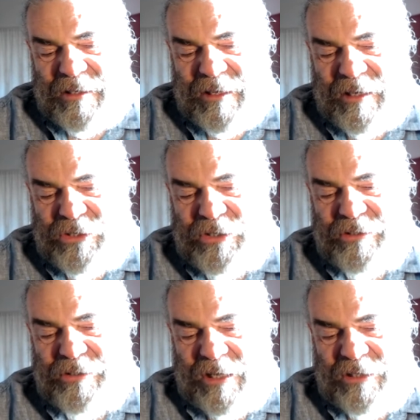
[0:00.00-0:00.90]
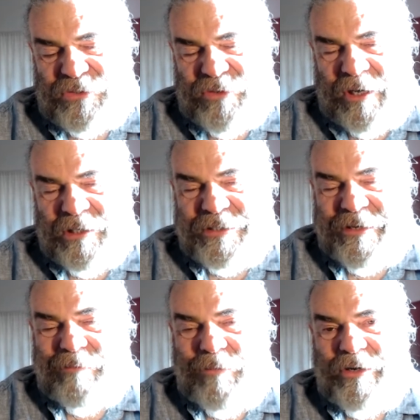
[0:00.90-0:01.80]
A strong
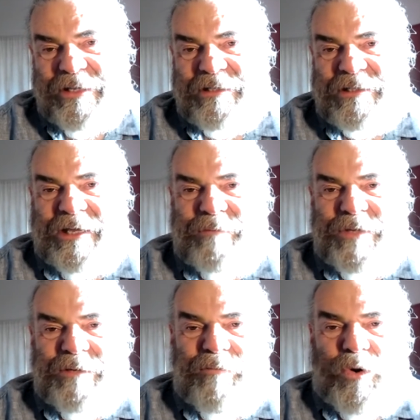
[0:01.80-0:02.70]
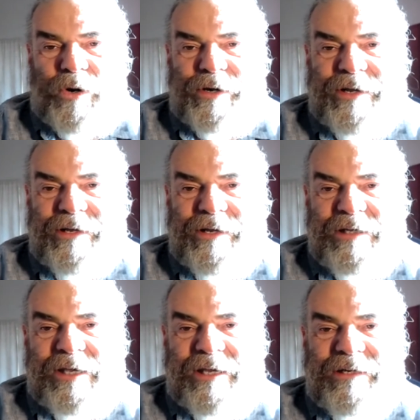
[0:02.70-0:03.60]
ceremony is like being born
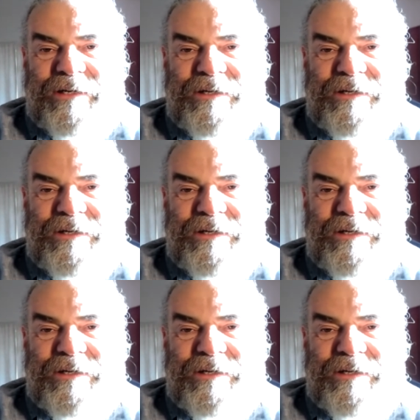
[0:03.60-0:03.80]
again.